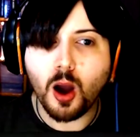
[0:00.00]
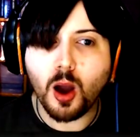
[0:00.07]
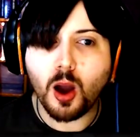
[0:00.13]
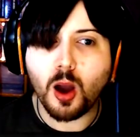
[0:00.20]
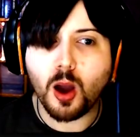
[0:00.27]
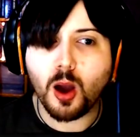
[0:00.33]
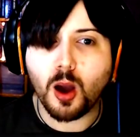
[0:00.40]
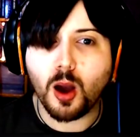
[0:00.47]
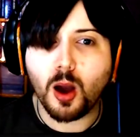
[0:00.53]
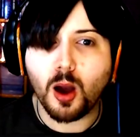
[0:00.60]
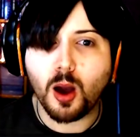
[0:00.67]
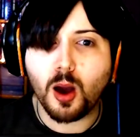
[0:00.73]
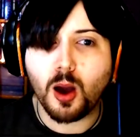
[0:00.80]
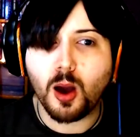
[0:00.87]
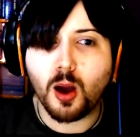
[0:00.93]

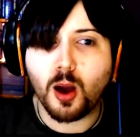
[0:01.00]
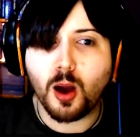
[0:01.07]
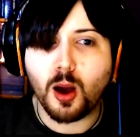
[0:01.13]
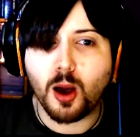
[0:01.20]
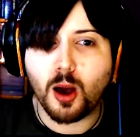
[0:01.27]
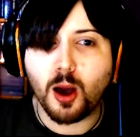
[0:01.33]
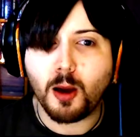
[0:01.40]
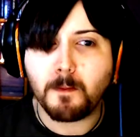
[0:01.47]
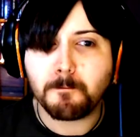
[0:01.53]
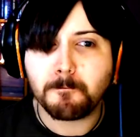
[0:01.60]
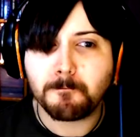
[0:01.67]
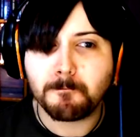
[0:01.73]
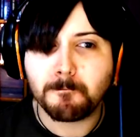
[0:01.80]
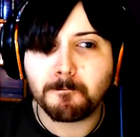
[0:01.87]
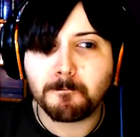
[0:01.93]
Uh,
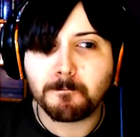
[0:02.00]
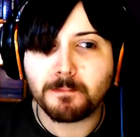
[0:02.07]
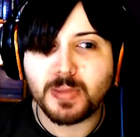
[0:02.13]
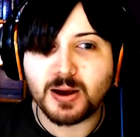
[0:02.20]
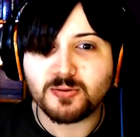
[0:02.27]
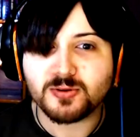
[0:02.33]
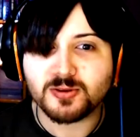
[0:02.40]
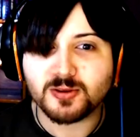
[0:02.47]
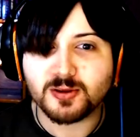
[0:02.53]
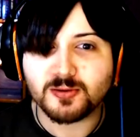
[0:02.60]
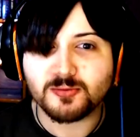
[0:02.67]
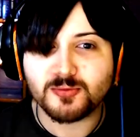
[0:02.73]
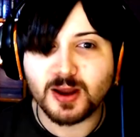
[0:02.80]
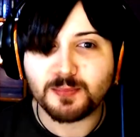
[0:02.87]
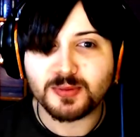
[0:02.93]
that was a
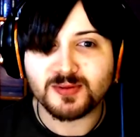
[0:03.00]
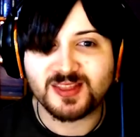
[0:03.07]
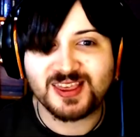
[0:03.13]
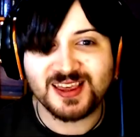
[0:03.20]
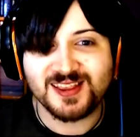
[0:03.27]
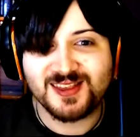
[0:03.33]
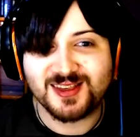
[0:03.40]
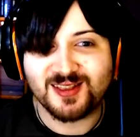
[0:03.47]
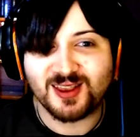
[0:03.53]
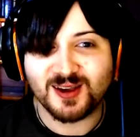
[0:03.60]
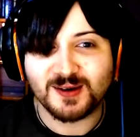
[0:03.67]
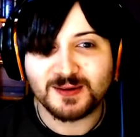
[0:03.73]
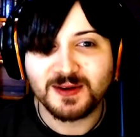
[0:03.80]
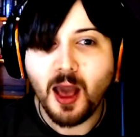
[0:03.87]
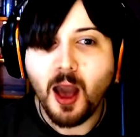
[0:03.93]
rapid change of
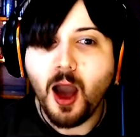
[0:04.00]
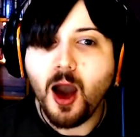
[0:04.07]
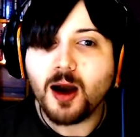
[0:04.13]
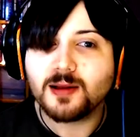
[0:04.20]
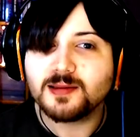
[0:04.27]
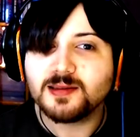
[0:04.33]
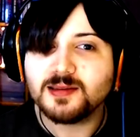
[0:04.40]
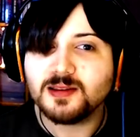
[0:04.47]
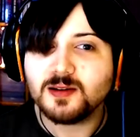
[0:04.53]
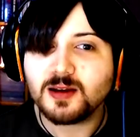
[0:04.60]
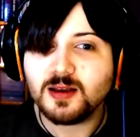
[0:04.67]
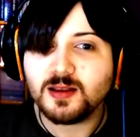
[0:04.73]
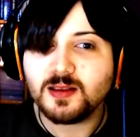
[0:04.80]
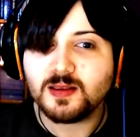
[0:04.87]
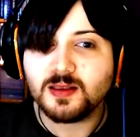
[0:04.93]
tone.
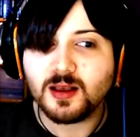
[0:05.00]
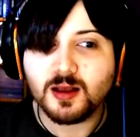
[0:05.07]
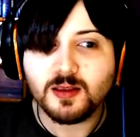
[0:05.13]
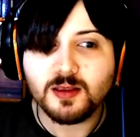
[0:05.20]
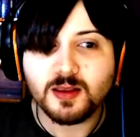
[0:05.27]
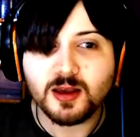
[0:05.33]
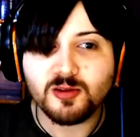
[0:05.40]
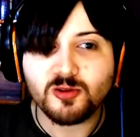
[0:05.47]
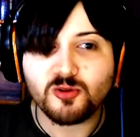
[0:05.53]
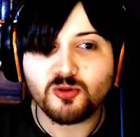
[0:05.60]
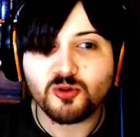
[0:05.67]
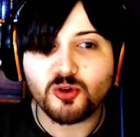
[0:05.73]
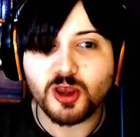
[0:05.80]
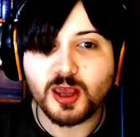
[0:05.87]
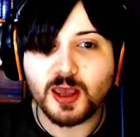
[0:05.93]
Look at that nice
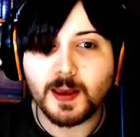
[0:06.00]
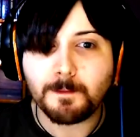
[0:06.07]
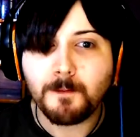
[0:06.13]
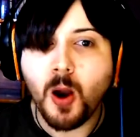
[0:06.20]
tree.